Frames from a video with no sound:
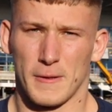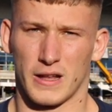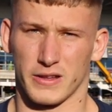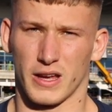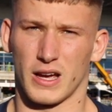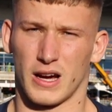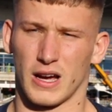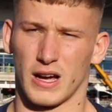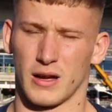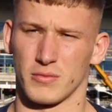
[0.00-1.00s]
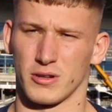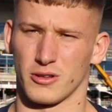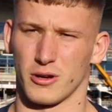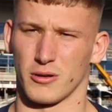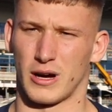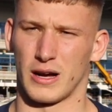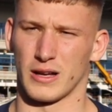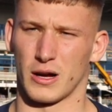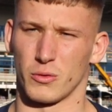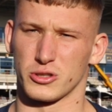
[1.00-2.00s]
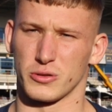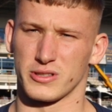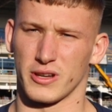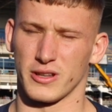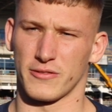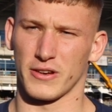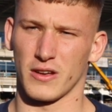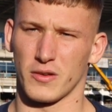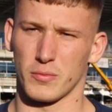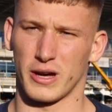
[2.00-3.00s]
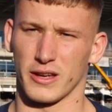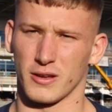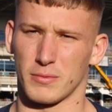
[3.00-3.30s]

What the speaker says: and yeah, I want to return the favour by